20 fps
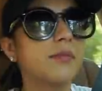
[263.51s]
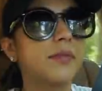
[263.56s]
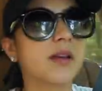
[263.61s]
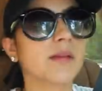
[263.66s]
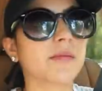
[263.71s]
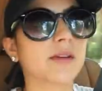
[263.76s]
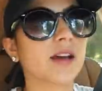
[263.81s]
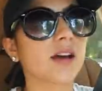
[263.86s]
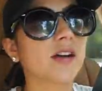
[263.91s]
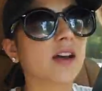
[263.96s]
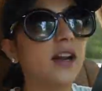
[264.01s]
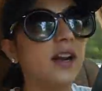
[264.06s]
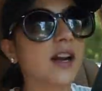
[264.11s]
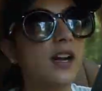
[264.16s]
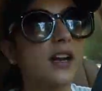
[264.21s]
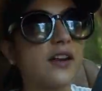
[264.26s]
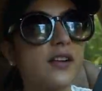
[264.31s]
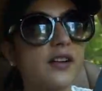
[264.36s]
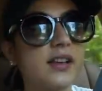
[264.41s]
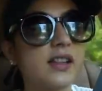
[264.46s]
Maybe I'll get a
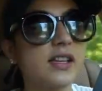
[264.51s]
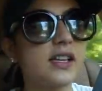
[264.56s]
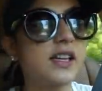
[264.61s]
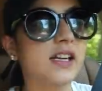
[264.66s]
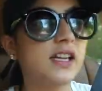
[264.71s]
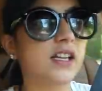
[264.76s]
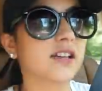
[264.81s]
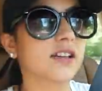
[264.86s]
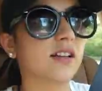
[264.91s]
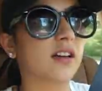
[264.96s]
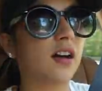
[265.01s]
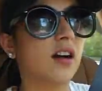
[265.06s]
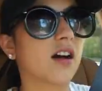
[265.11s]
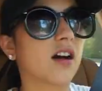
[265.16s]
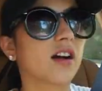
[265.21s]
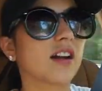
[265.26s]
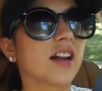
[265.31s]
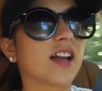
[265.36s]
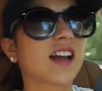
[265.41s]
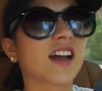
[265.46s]
little cleaning
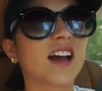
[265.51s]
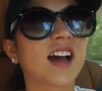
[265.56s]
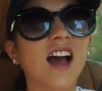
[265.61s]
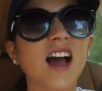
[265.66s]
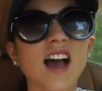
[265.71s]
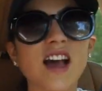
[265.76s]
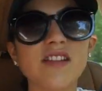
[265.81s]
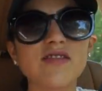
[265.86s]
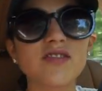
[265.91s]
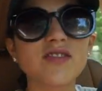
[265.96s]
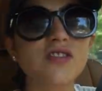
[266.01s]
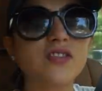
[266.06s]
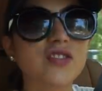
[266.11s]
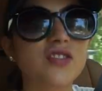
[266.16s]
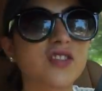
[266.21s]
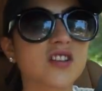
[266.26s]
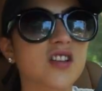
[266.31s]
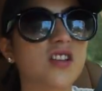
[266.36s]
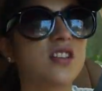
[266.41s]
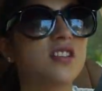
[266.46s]
done. Like I was
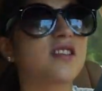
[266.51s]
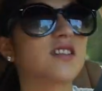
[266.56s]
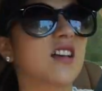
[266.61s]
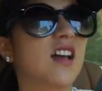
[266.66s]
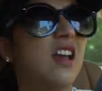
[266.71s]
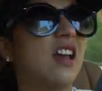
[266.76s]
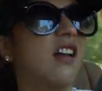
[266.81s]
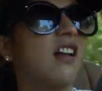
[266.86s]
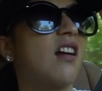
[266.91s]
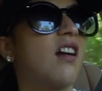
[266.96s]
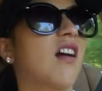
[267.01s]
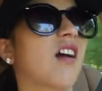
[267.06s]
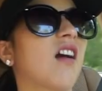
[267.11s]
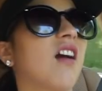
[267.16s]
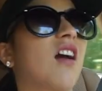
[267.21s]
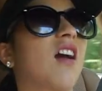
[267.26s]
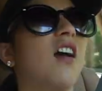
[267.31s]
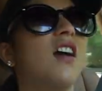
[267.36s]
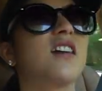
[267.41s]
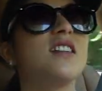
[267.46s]
just like
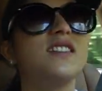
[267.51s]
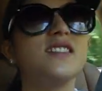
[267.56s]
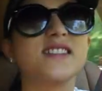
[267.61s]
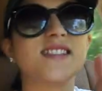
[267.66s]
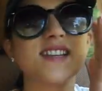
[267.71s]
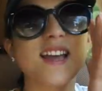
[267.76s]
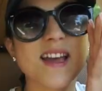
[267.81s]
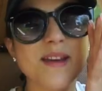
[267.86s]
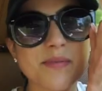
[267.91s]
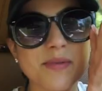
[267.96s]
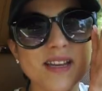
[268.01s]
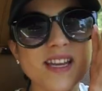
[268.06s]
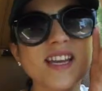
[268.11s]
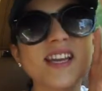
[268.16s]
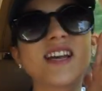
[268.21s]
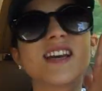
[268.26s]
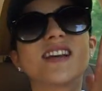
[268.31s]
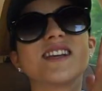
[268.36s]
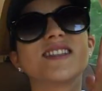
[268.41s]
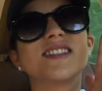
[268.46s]

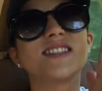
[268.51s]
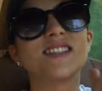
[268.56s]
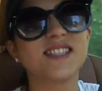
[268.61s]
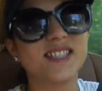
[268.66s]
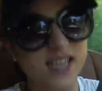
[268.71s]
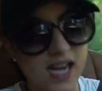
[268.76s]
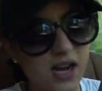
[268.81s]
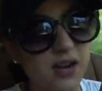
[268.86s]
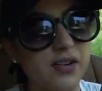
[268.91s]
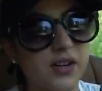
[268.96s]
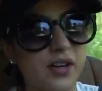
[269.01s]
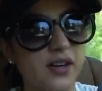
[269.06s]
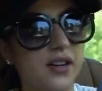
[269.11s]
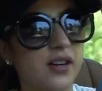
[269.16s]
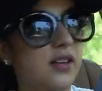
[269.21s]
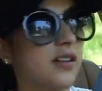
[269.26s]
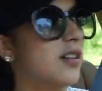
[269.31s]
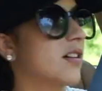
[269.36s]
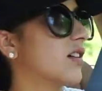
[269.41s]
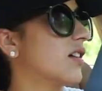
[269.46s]
Debbie
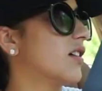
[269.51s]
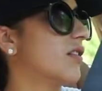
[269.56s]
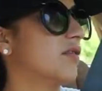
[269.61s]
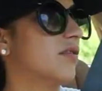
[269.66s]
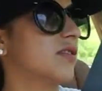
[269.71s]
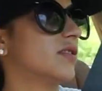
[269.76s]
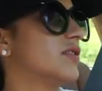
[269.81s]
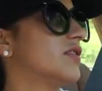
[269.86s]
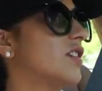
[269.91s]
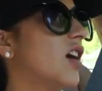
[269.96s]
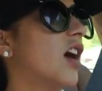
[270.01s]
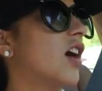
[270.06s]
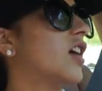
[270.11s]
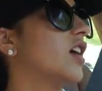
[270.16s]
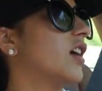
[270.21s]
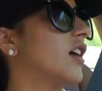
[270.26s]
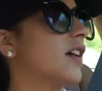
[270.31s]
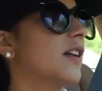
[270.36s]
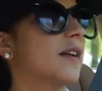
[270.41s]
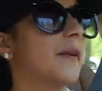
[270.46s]
Downer. It was not
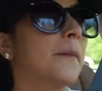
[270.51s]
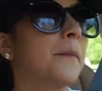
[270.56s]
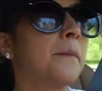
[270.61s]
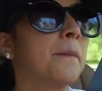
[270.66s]
good.